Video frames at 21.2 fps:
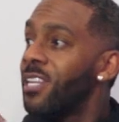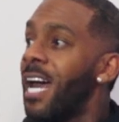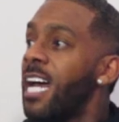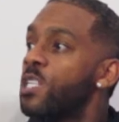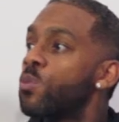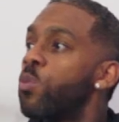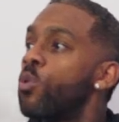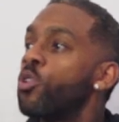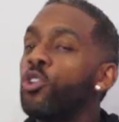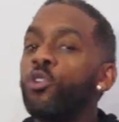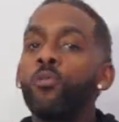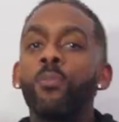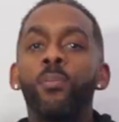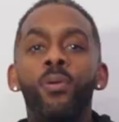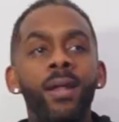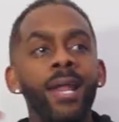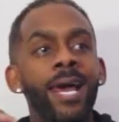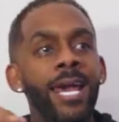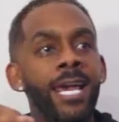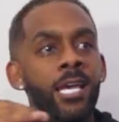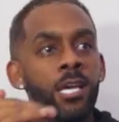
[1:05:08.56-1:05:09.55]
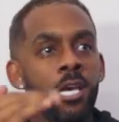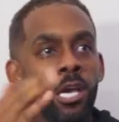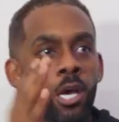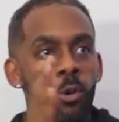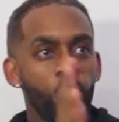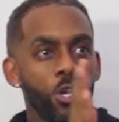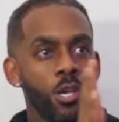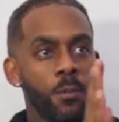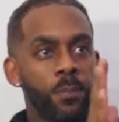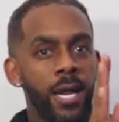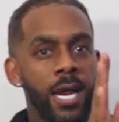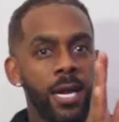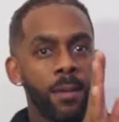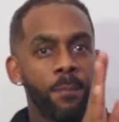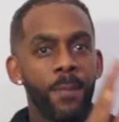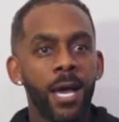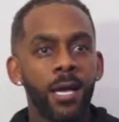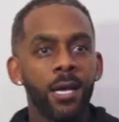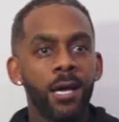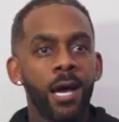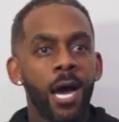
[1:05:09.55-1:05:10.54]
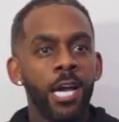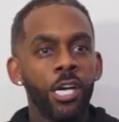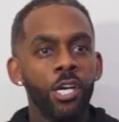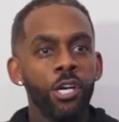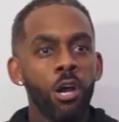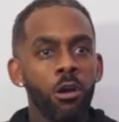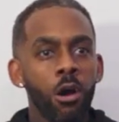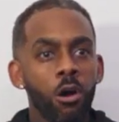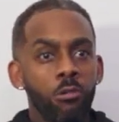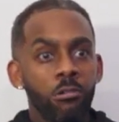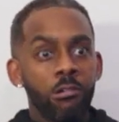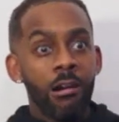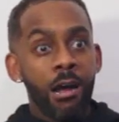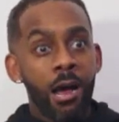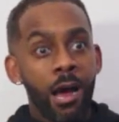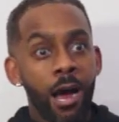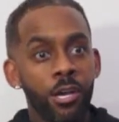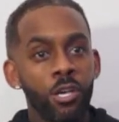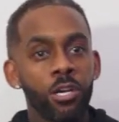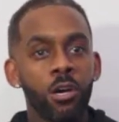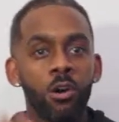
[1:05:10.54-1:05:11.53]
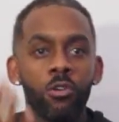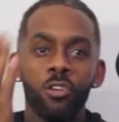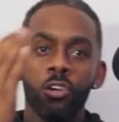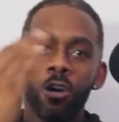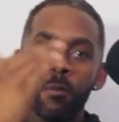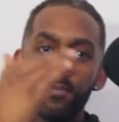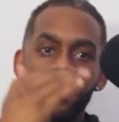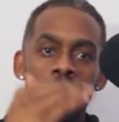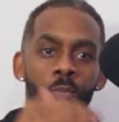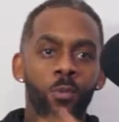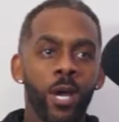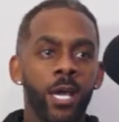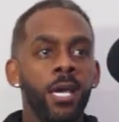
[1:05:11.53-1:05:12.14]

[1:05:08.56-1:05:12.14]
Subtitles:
that's what you play when you're playing a bad guy. You don't go raw, you go the opposite